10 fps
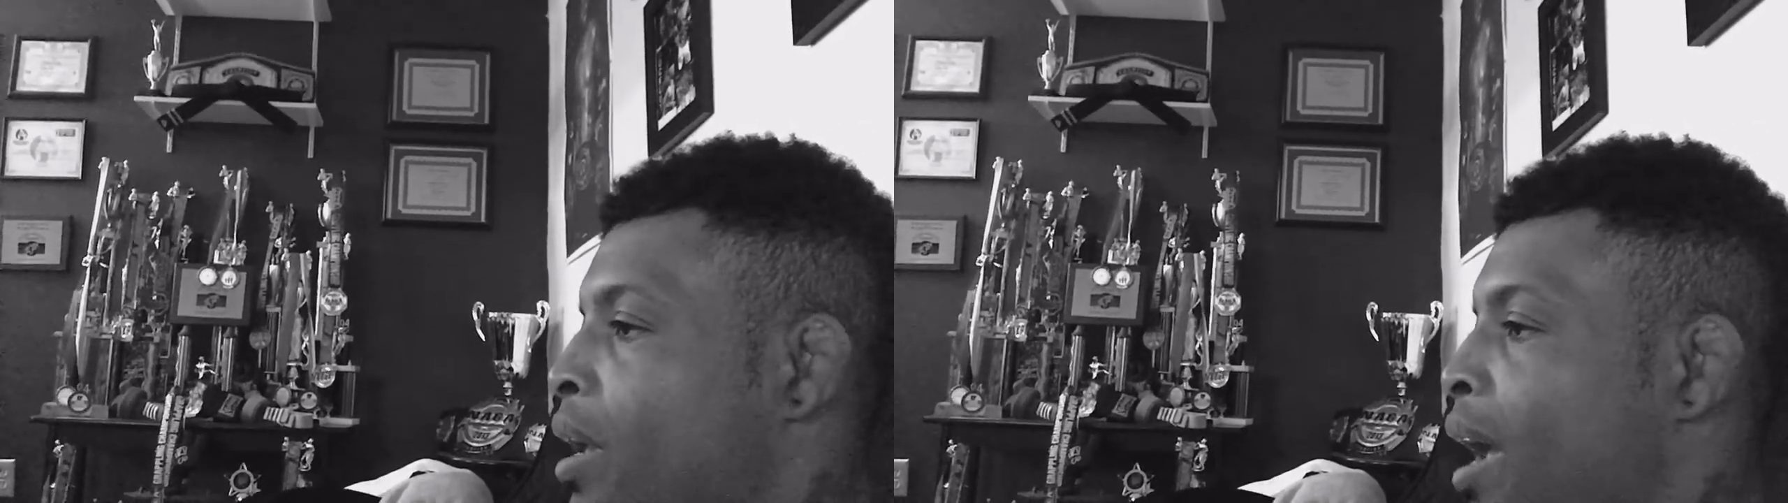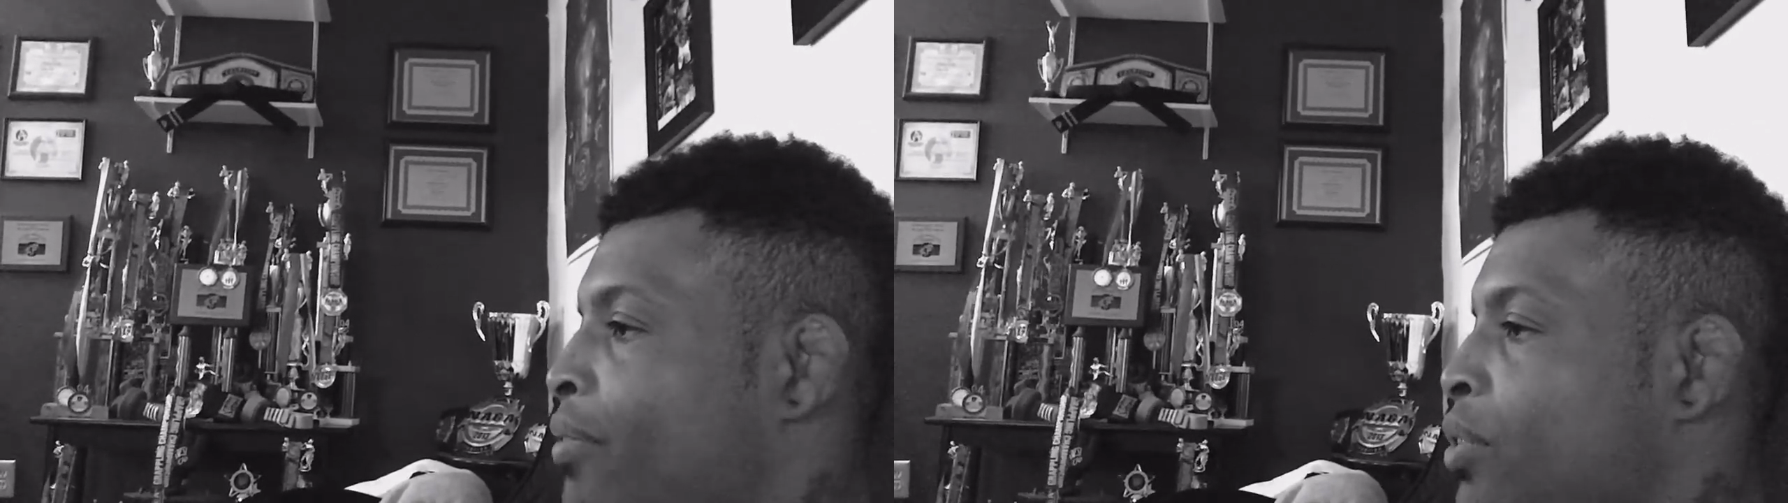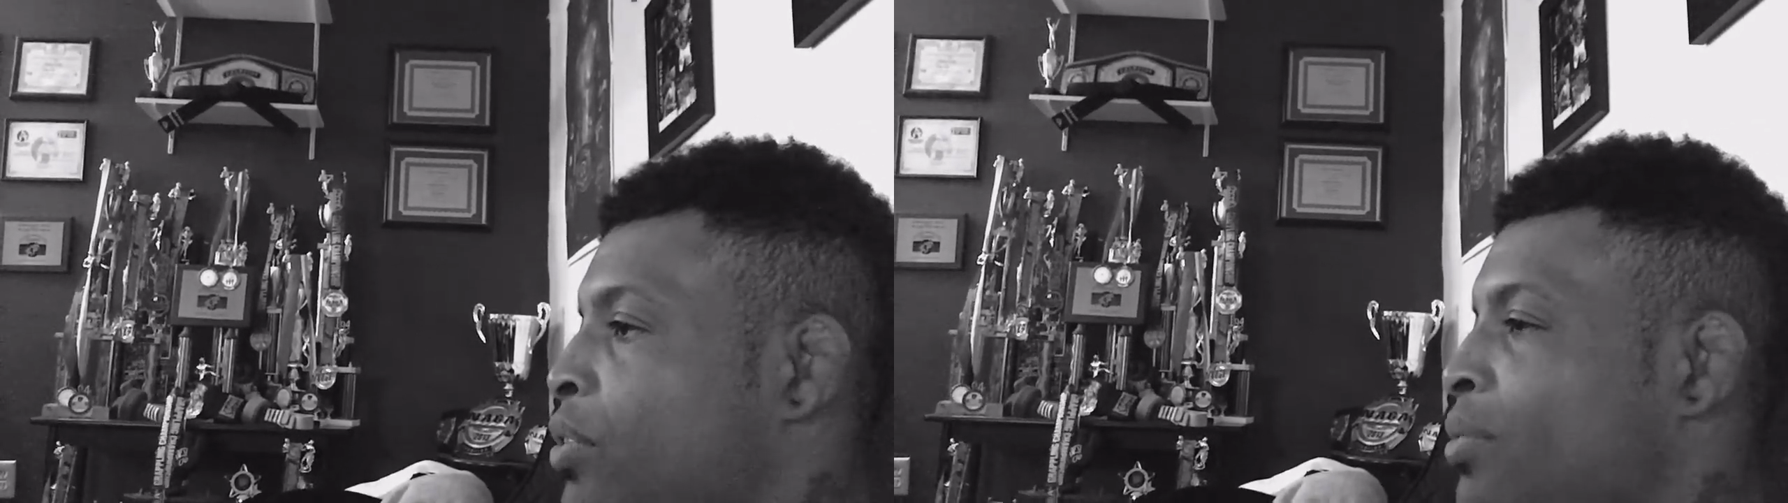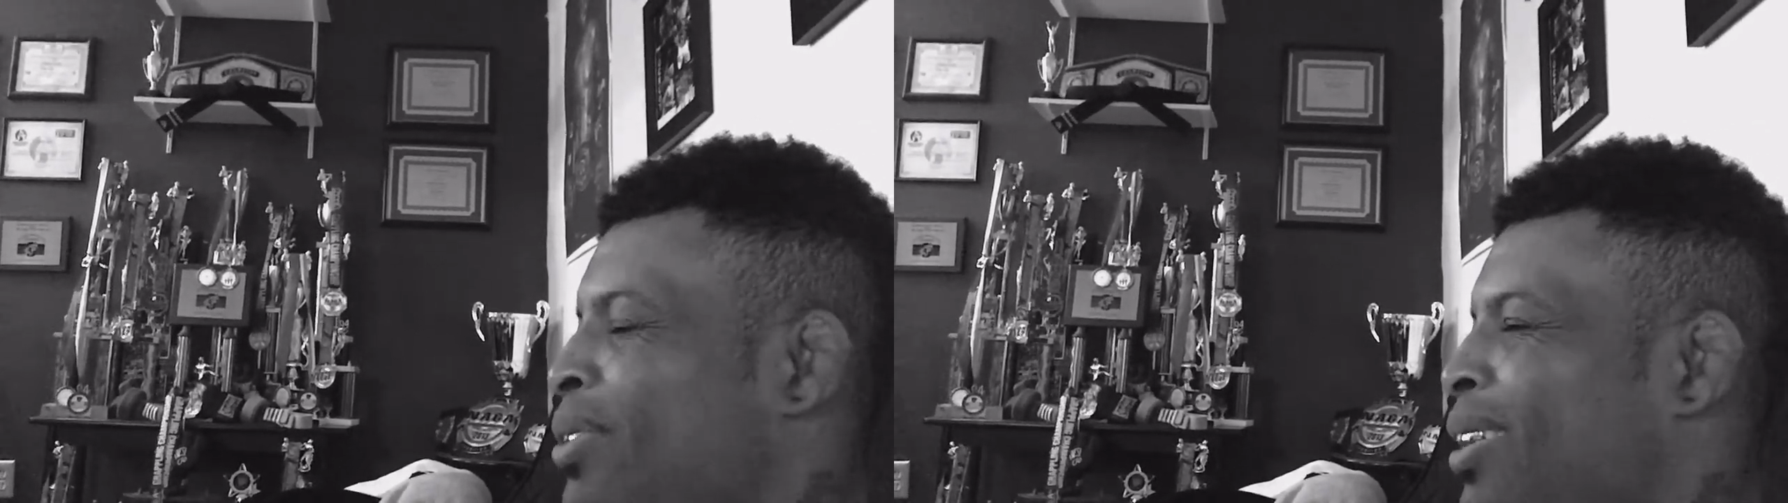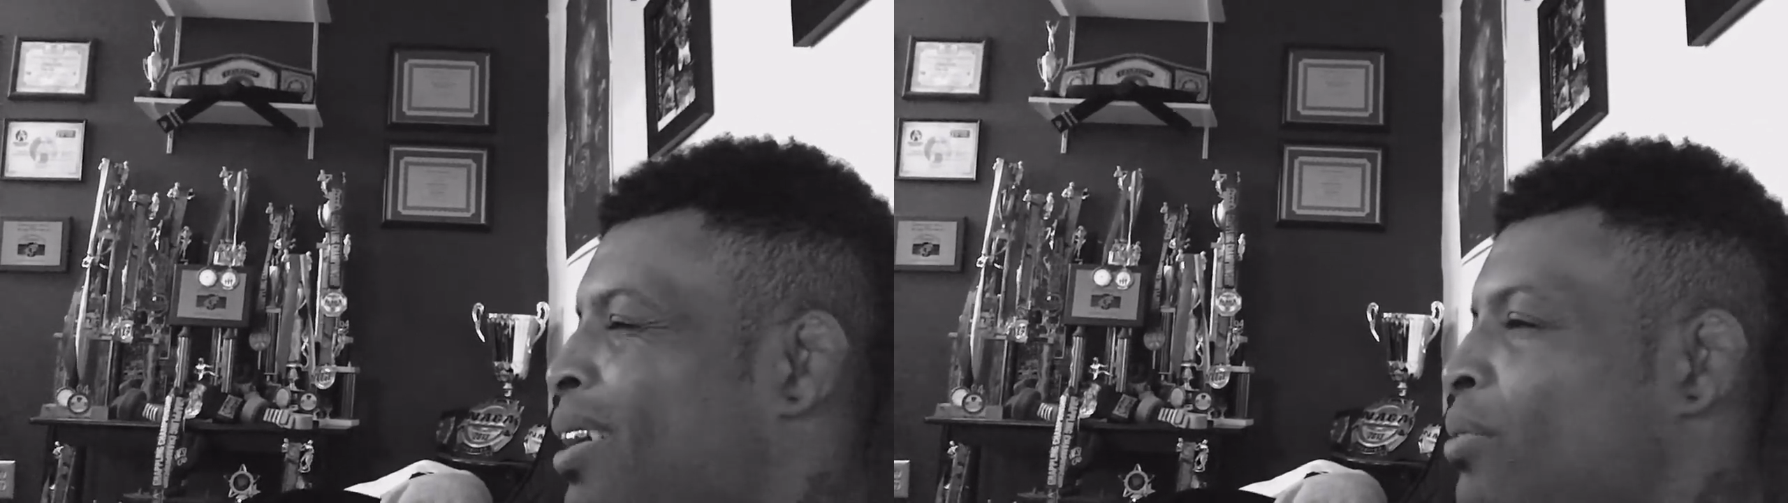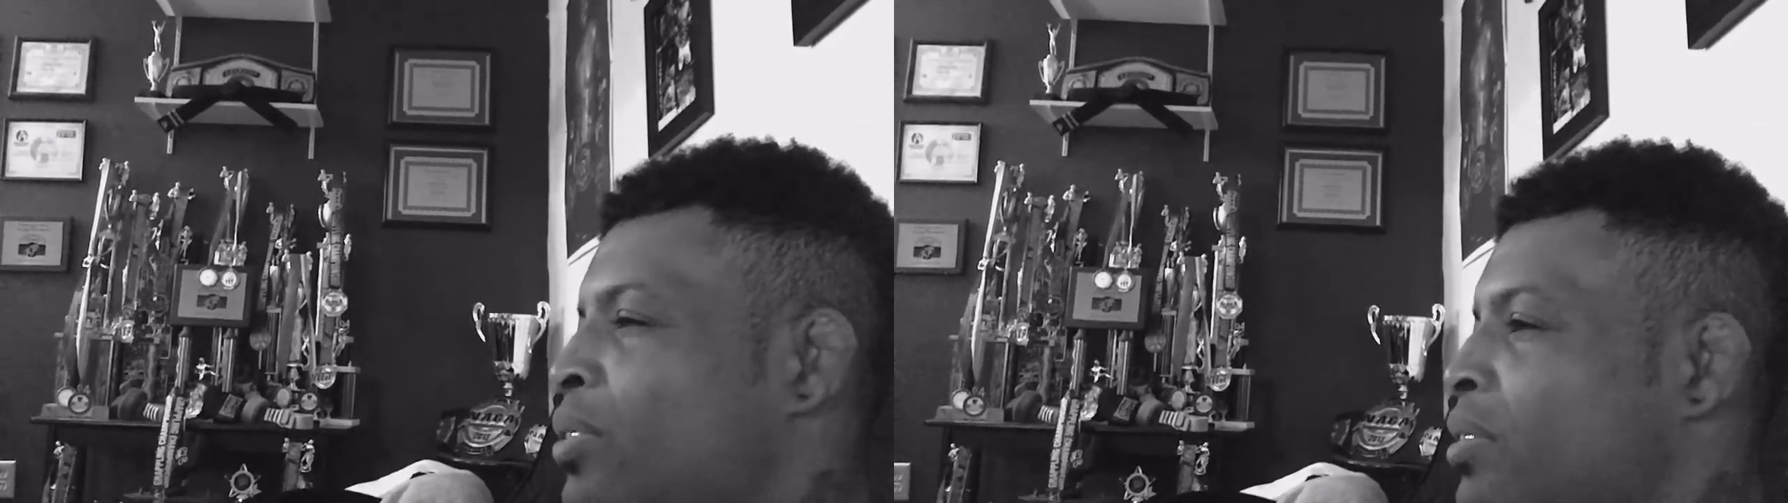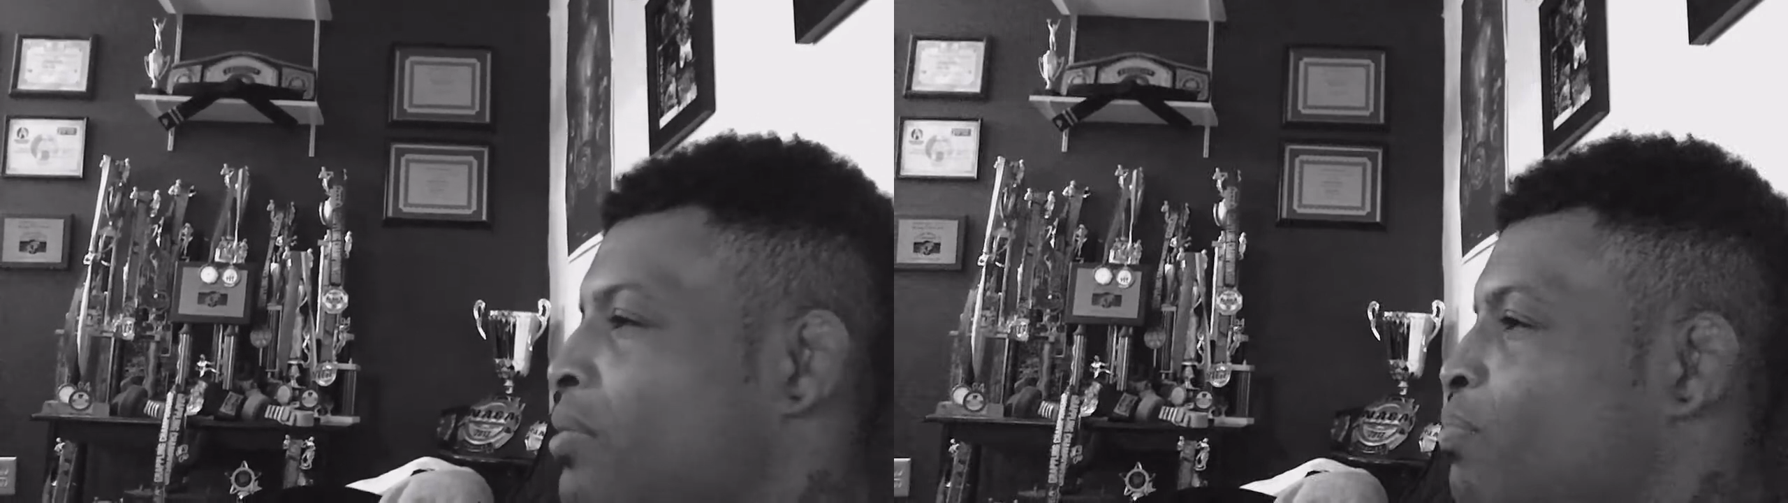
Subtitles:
After, you know, I was